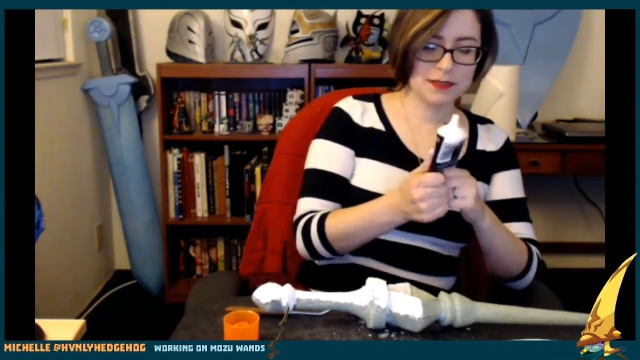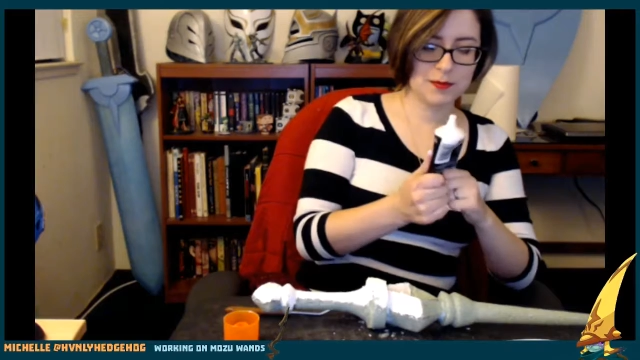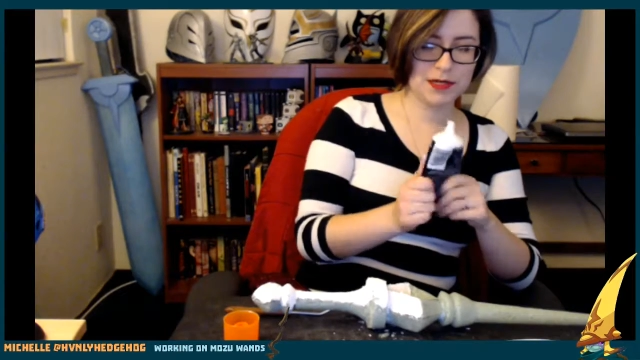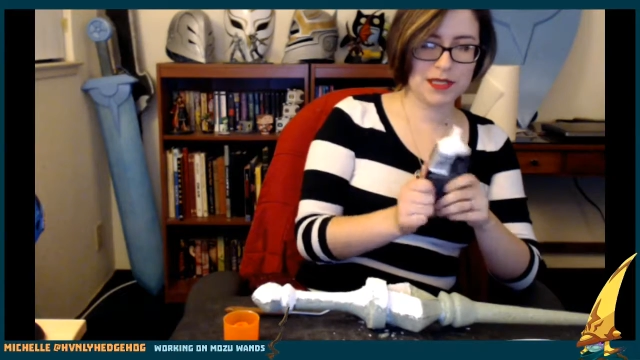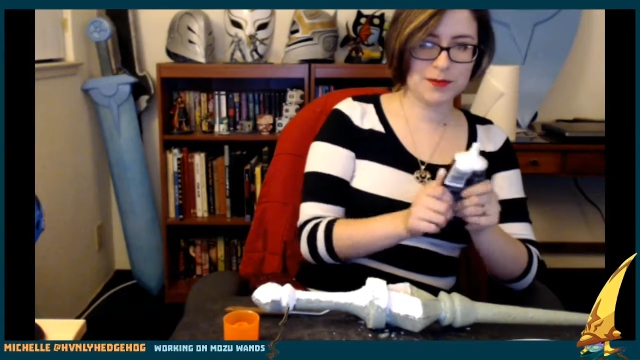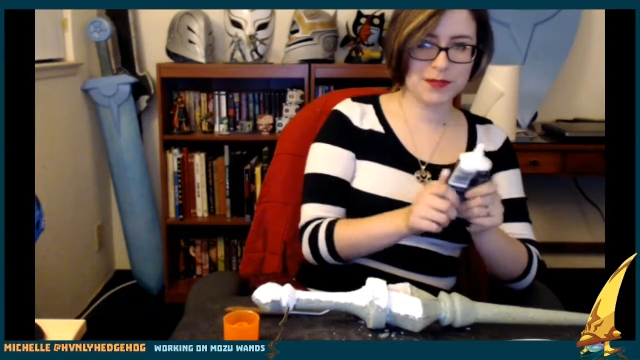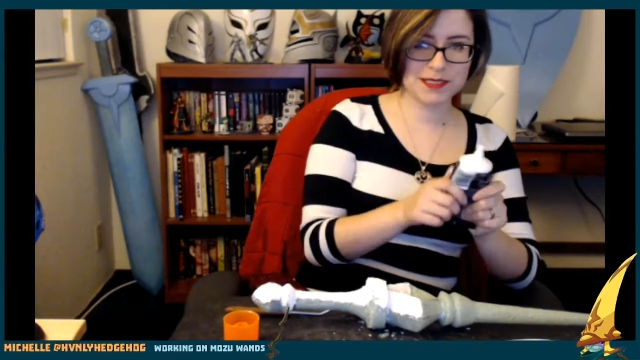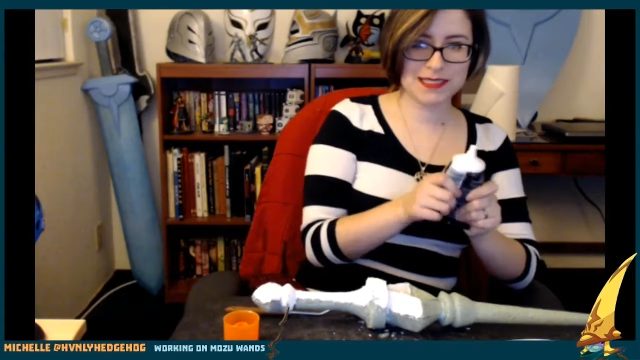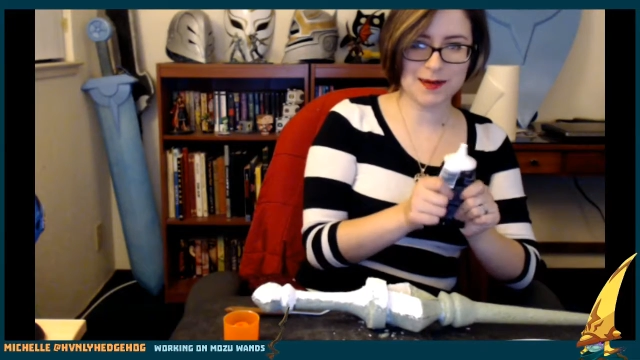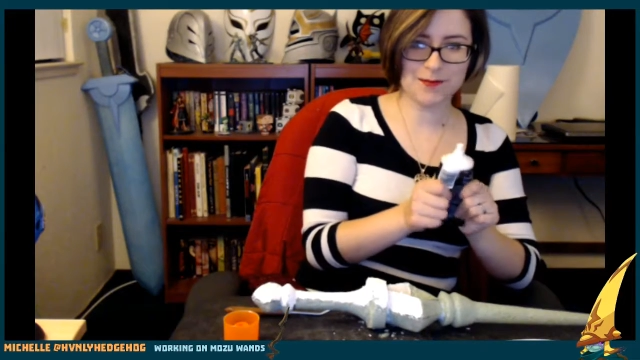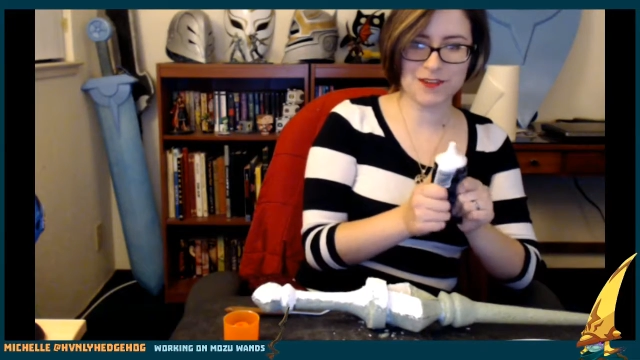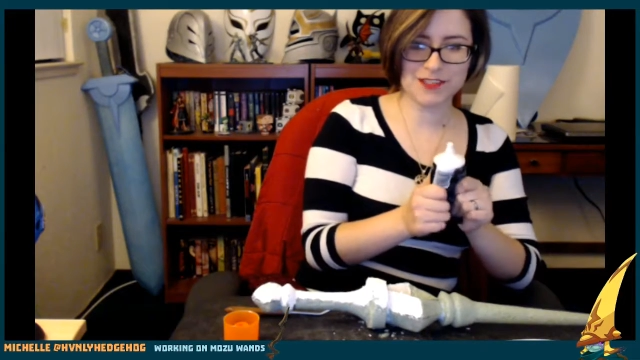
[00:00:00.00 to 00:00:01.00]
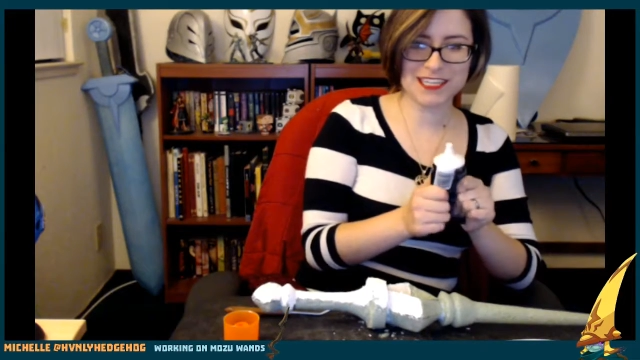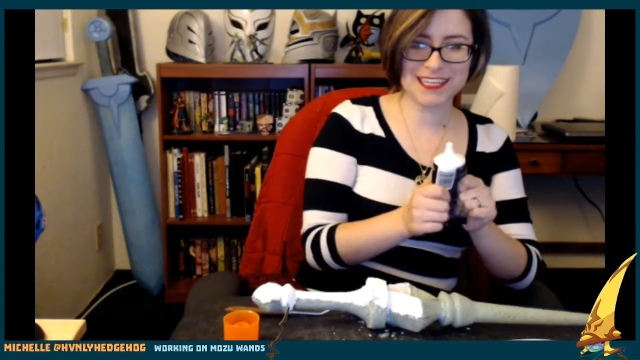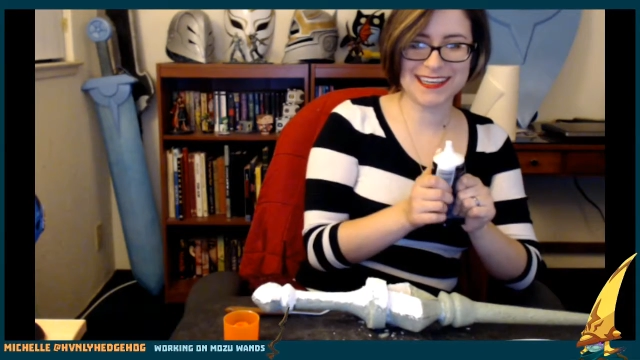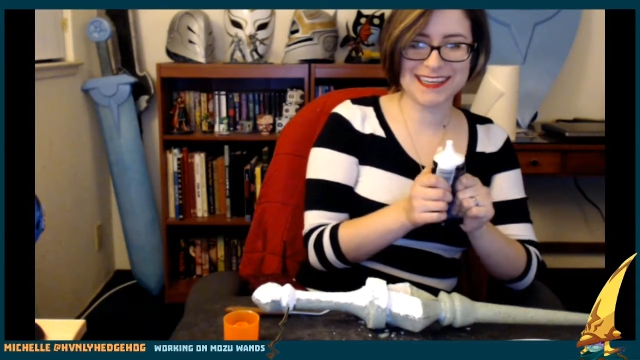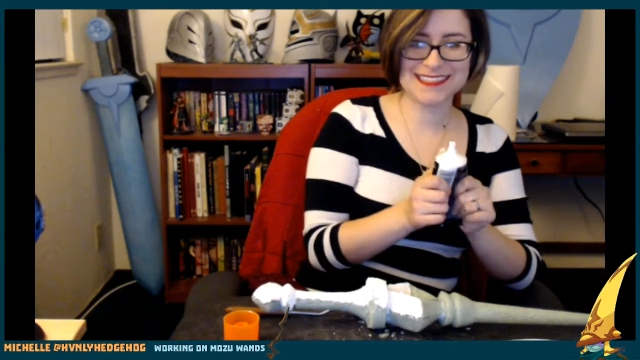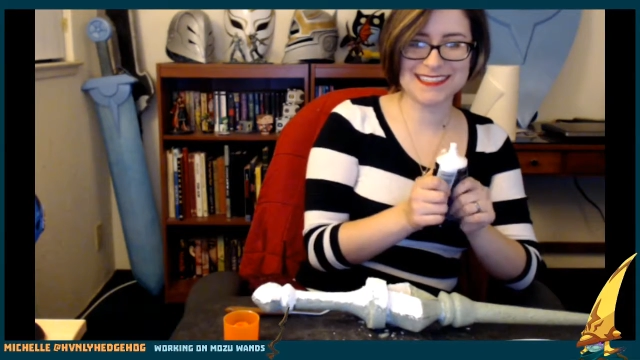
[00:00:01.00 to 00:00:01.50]
a pretty big step for
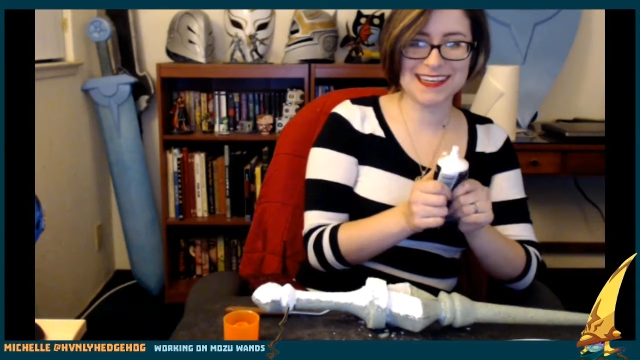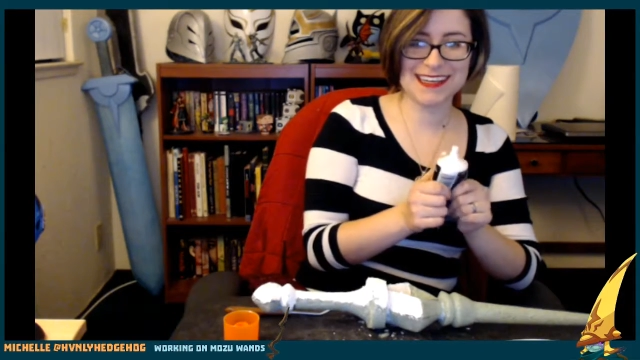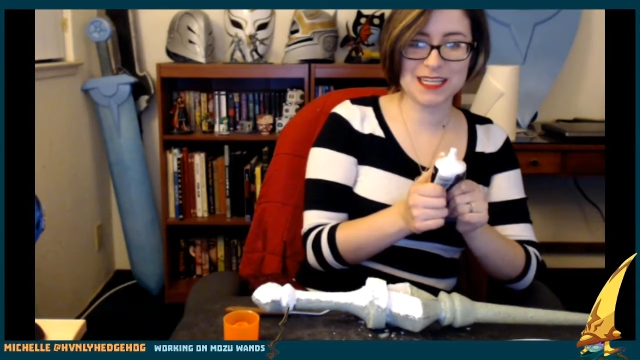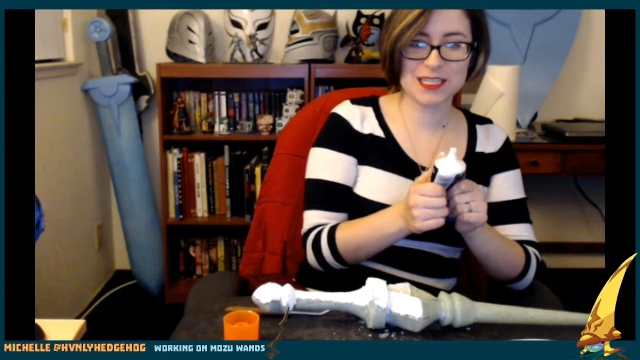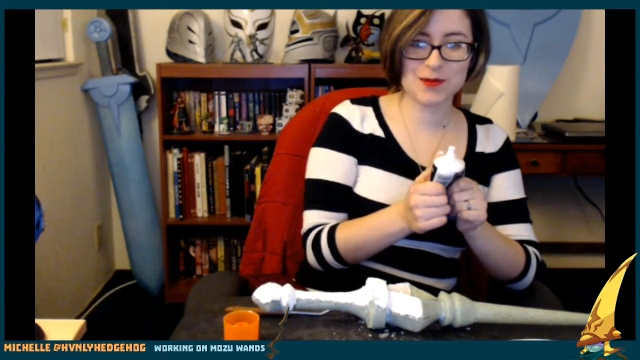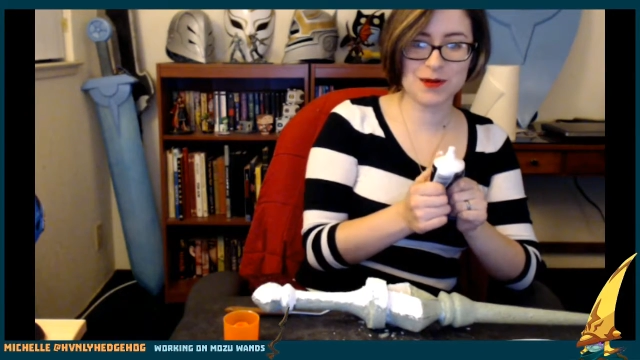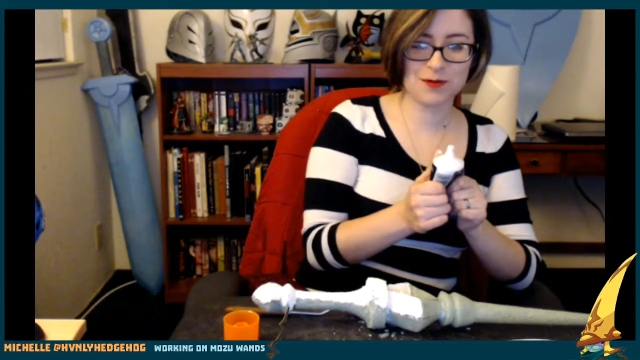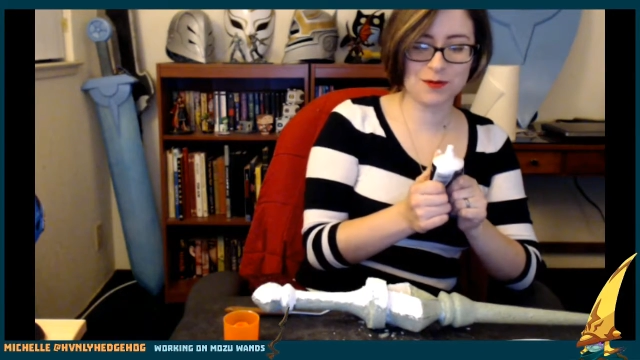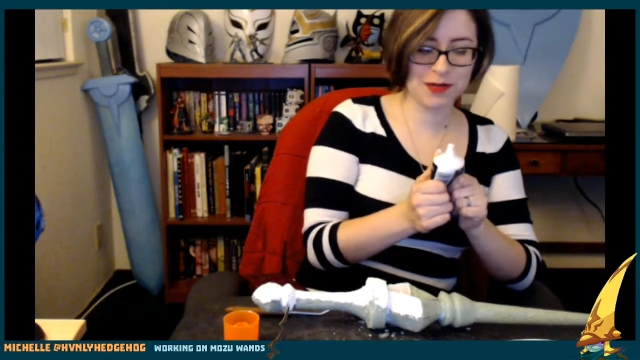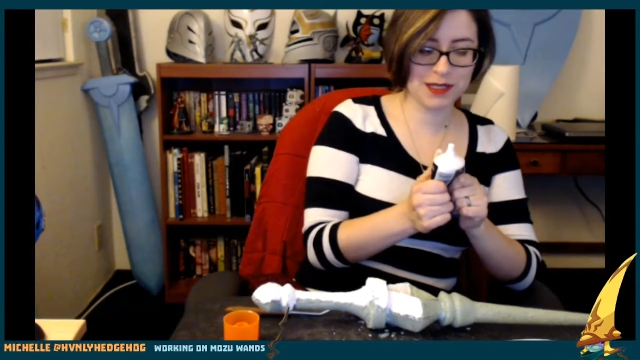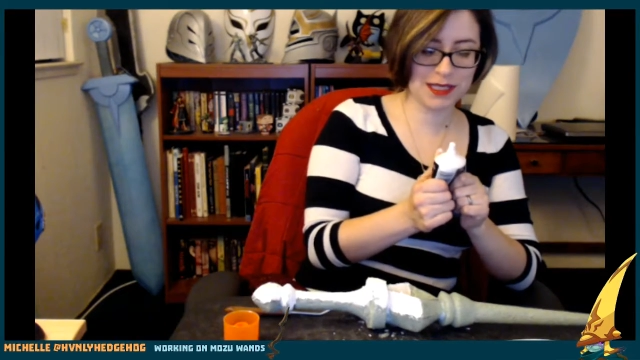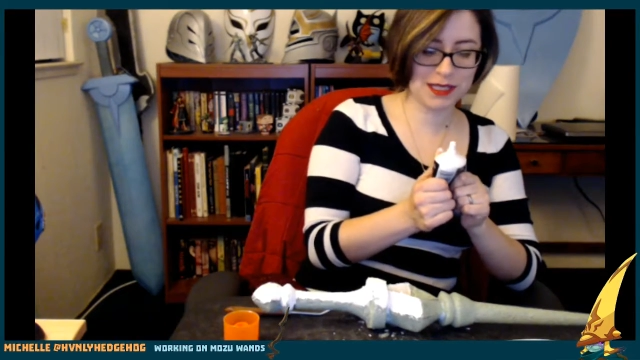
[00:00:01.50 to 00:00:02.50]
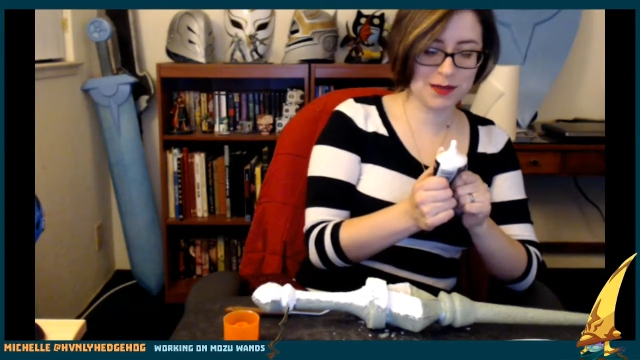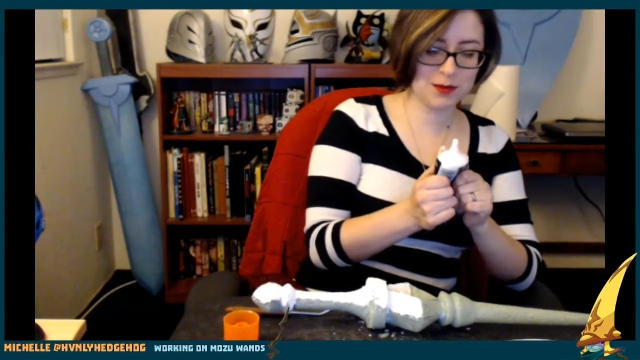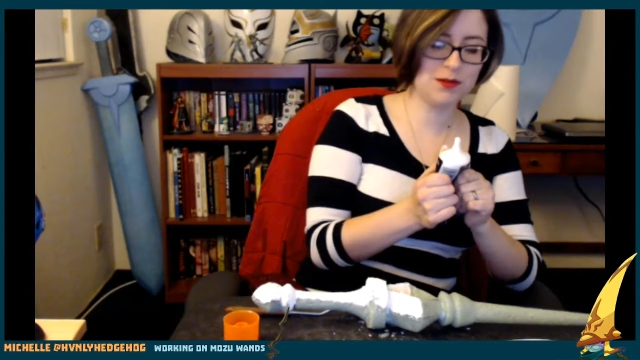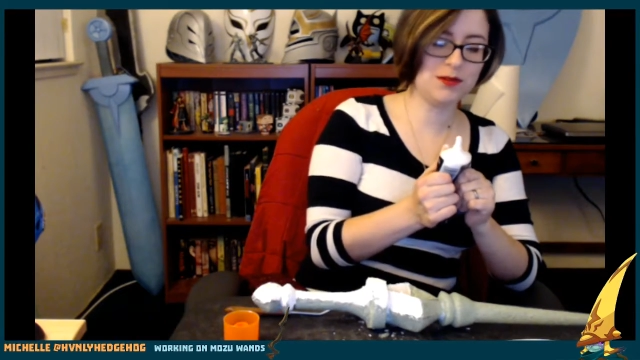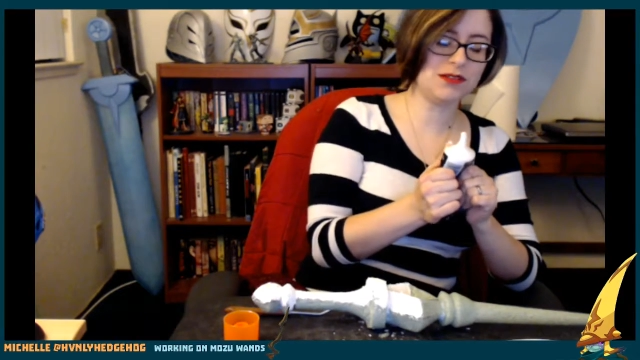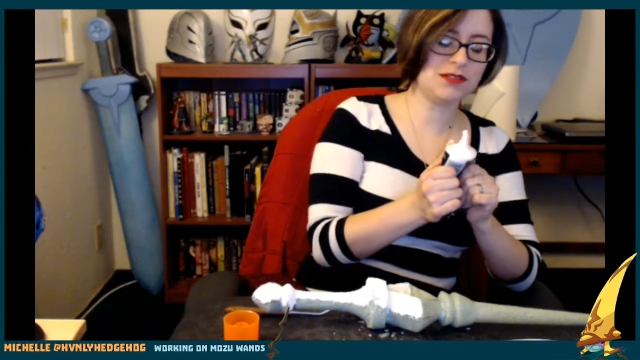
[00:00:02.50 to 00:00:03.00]
Gigantic, and it's been really
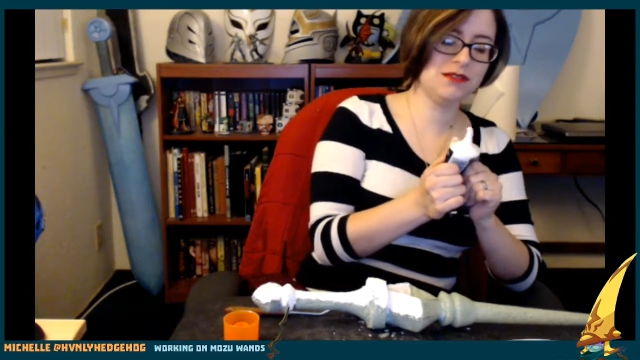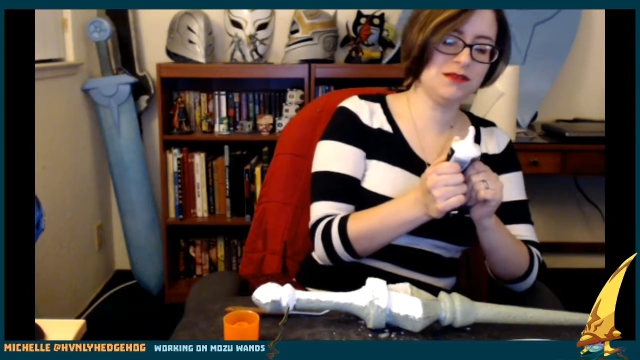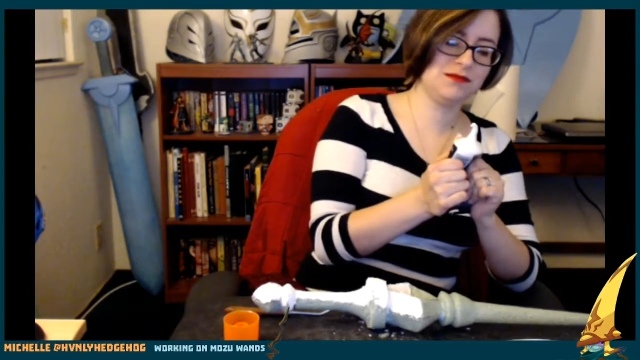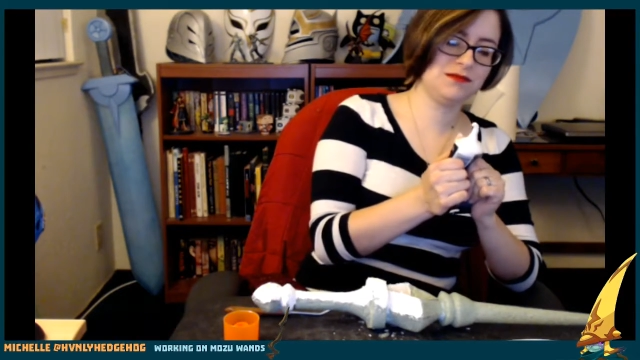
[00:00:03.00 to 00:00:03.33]
cool